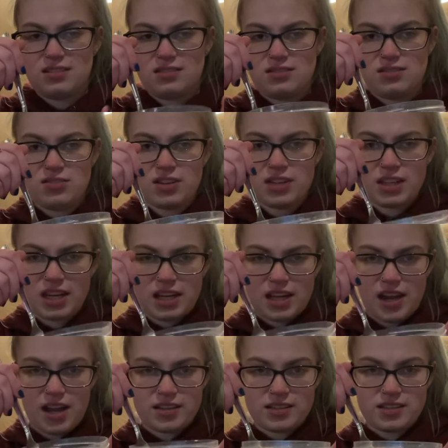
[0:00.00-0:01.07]
You can
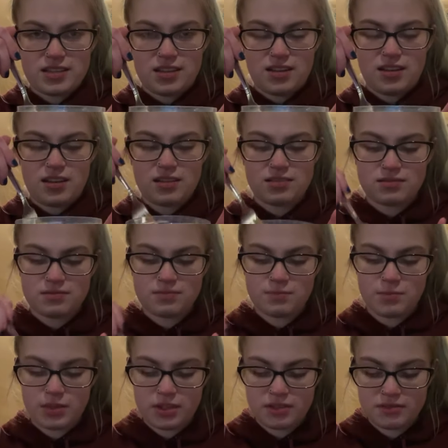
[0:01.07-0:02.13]
kind of see it,
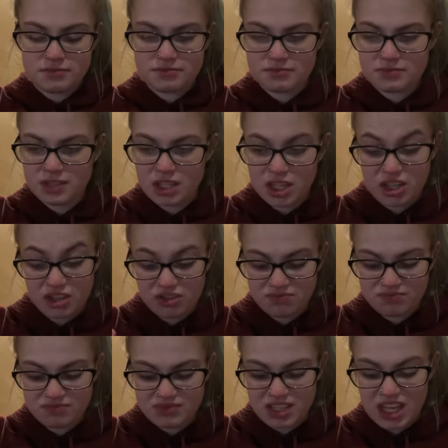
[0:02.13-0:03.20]
but
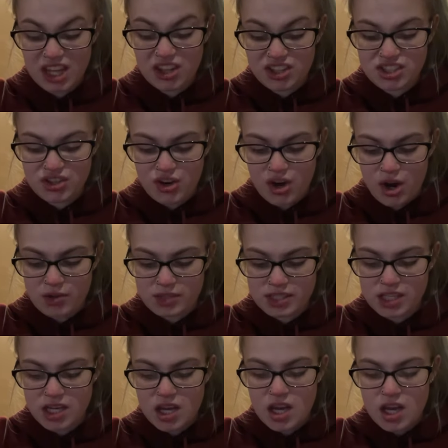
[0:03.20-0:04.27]
it looks gross.
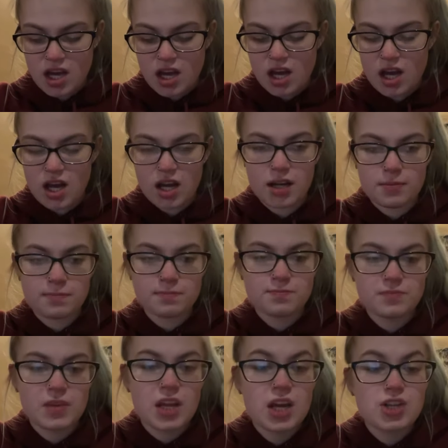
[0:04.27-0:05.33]
So I'm
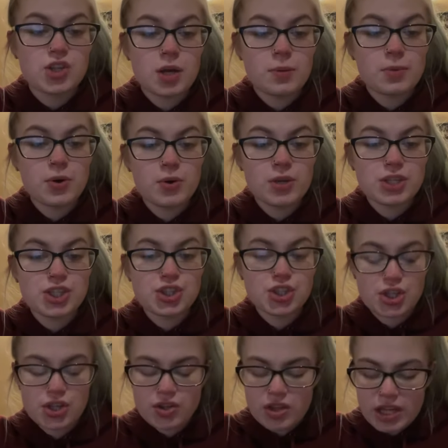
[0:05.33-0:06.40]
going to
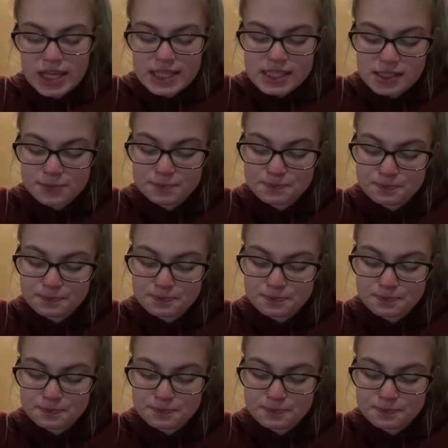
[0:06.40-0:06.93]
stir this